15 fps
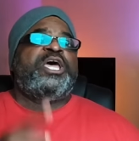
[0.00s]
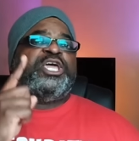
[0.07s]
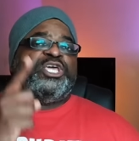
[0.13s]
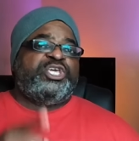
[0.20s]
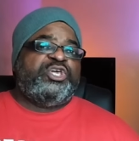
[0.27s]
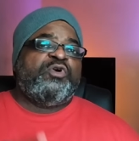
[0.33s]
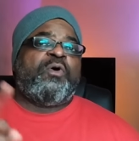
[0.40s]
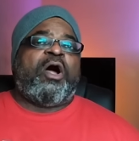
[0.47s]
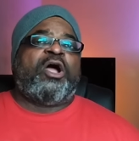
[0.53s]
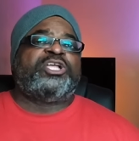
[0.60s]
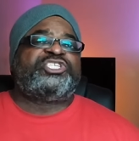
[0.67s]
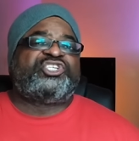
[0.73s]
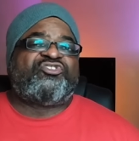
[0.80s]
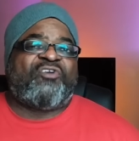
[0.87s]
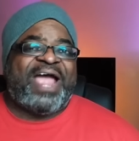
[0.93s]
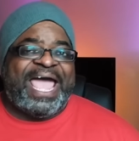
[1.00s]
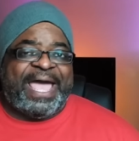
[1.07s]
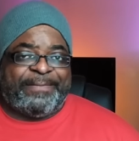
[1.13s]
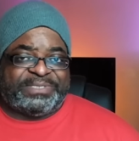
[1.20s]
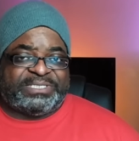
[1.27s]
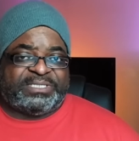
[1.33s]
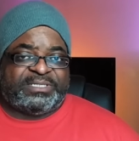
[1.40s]
you are
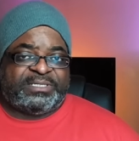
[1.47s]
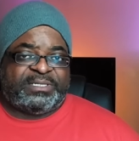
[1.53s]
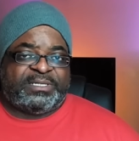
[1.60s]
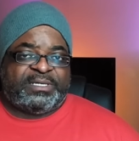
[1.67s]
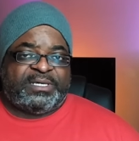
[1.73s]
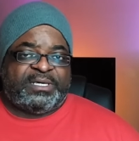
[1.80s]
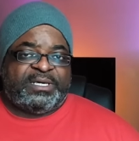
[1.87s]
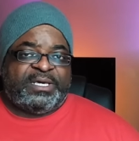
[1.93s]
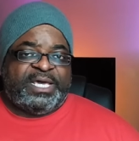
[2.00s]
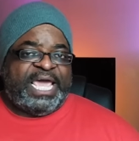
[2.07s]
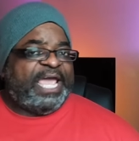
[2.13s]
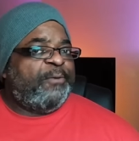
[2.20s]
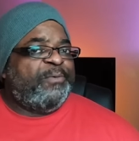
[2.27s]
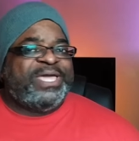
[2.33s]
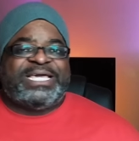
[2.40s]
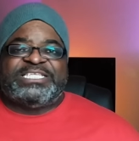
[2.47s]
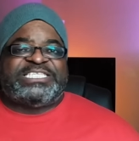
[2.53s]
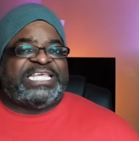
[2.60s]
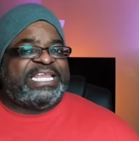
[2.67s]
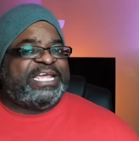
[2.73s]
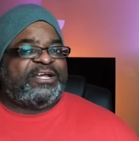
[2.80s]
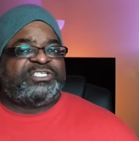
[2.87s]
trapped. And we can
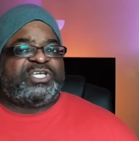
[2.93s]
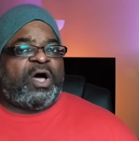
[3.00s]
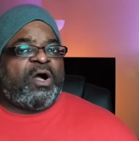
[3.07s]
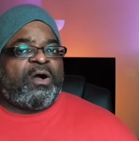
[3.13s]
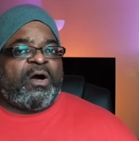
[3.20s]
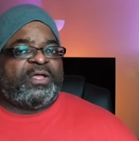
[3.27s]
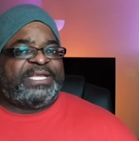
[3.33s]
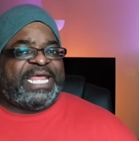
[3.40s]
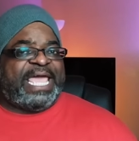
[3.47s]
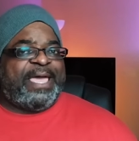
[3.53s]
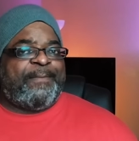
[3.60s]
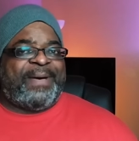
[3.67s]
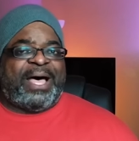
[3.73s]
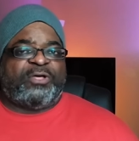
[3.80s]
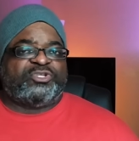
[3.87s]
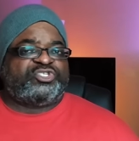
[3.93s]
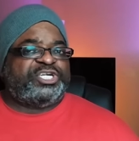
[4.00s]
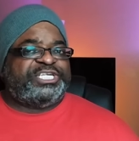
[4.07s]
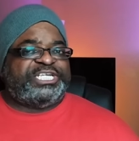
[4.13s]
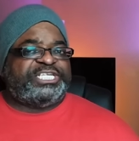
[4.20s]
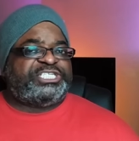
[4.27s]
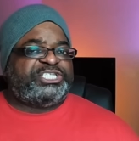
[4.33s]
sit here and talk all day about
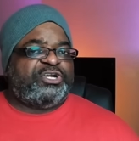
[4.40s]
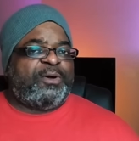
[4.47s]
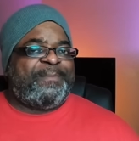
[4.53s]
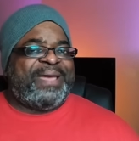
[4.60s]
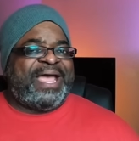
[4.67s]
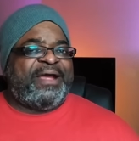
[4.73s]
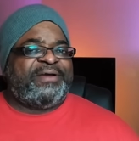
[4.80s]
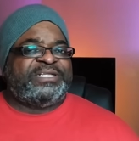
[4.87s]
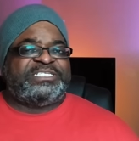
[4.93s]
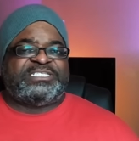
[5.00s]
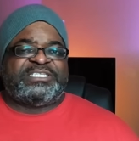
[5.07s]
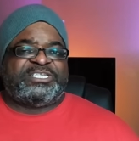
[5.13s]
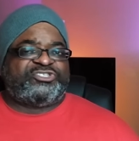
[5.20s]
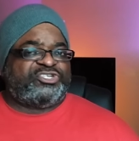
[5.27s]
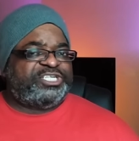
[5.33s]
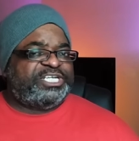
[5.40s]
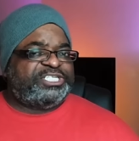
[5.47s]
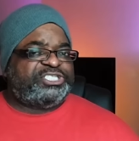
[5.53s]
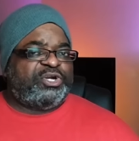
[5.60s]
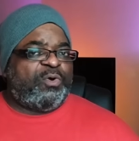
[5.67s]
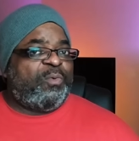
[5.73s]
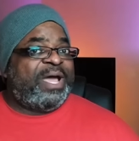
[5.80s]
traditional marriages and
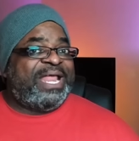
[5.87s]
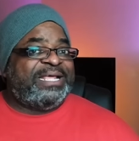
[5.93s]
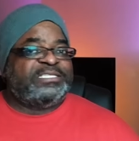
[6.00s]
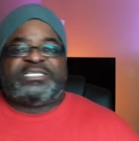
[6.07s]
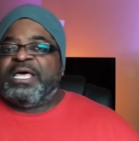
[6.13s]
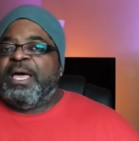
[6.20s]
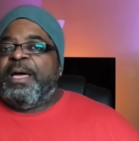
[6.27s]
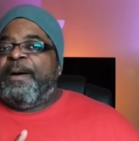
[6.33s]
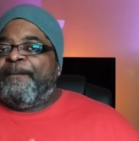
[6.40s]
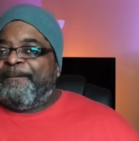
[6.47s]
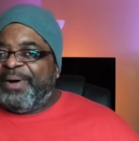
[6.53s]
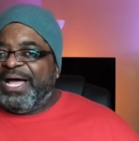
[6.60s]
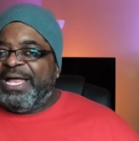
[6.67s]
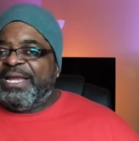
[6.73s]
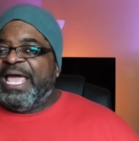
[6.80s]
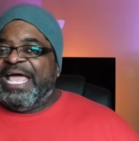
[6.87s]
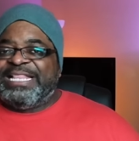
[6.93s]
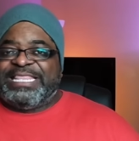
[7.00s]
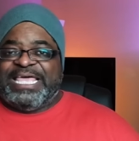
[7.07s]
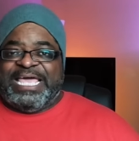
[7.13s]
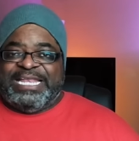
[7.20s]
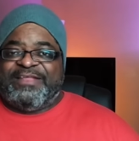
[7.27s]
traditional weddings. But at
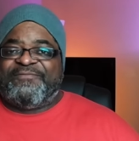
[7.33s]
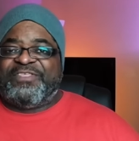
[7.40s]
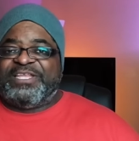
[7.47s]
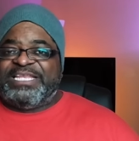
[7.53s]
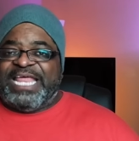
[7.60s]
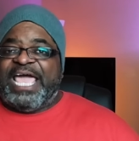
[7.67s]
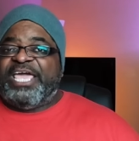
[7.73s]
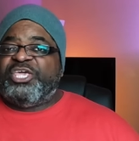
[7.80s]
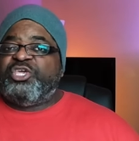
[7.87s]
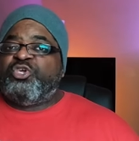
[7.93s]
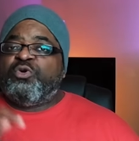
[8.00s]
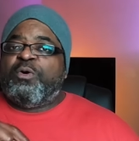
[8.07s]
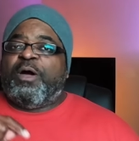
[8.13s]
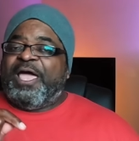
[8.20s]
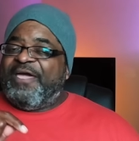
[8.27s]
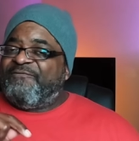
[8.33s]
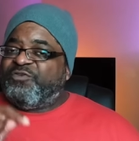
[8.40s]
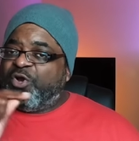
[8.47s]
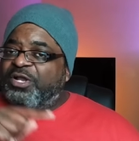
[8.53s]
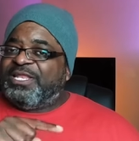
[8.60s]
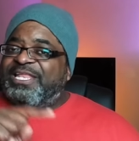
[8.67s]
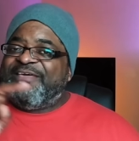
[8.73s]
the end of the day, you if
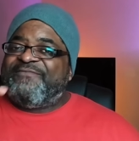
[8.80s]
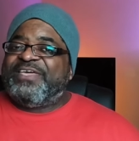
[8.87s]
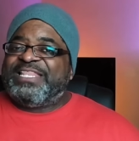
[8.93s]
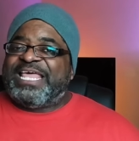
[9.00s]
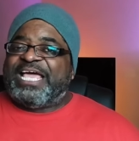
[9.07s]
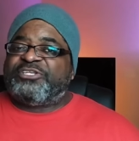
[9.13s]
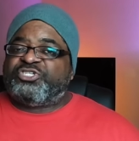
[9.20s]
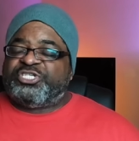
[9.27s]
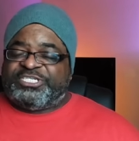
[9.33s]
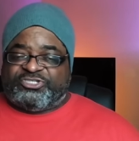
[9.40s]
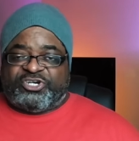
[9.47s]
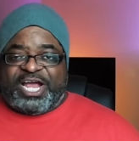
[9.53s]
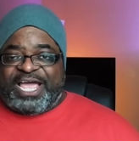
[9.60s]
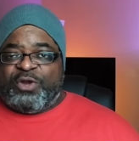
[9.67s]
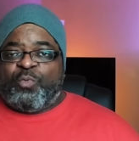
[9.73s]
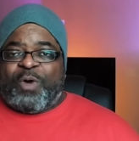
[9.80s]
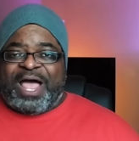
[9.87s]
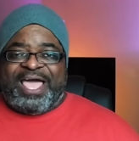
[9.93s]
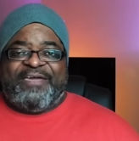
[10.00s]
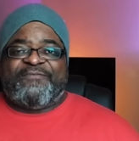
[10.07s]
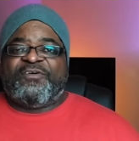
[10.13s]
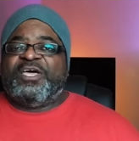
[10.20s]
you're living that your trad
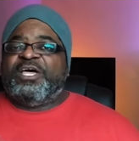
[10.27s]
wife,